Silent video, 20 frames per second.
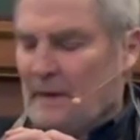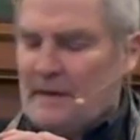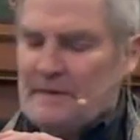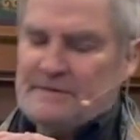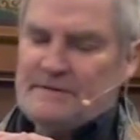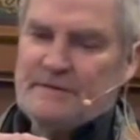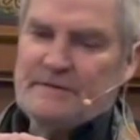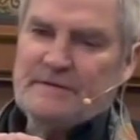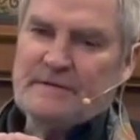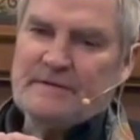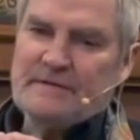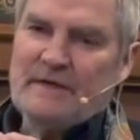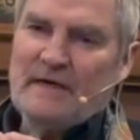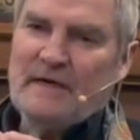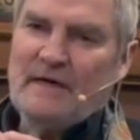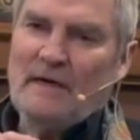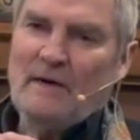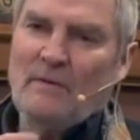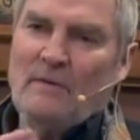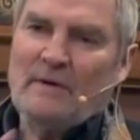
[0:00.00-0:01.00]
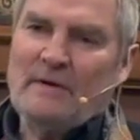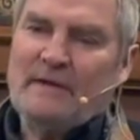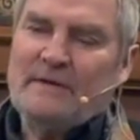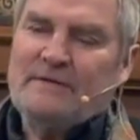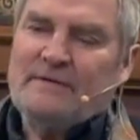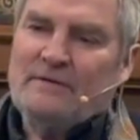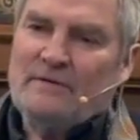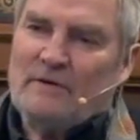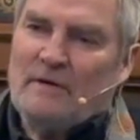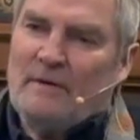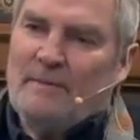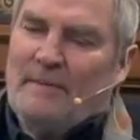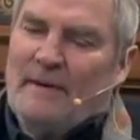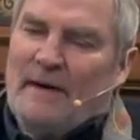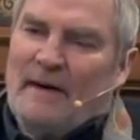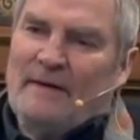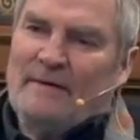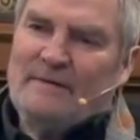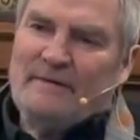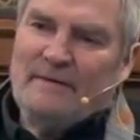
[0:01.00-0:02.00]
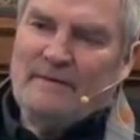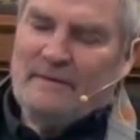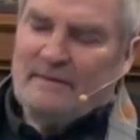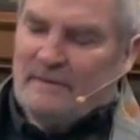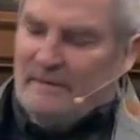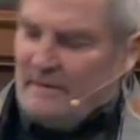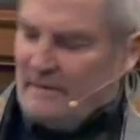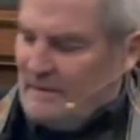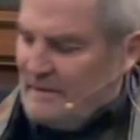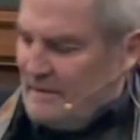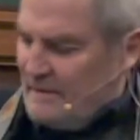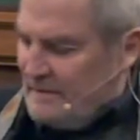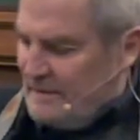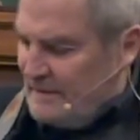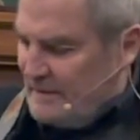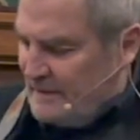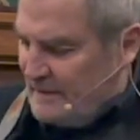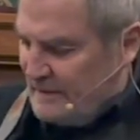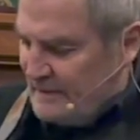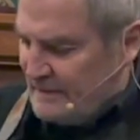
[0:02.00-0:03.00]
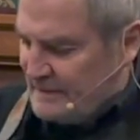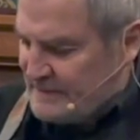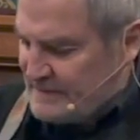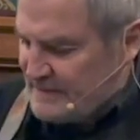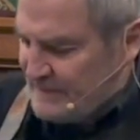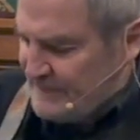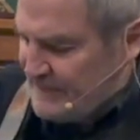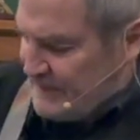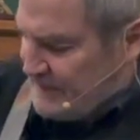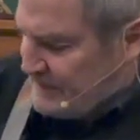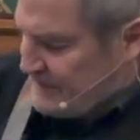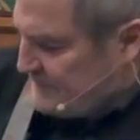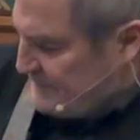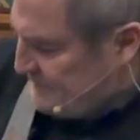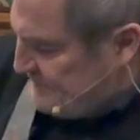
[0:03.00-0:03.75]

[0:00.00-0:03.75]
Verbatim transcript: so today I want to talk about something that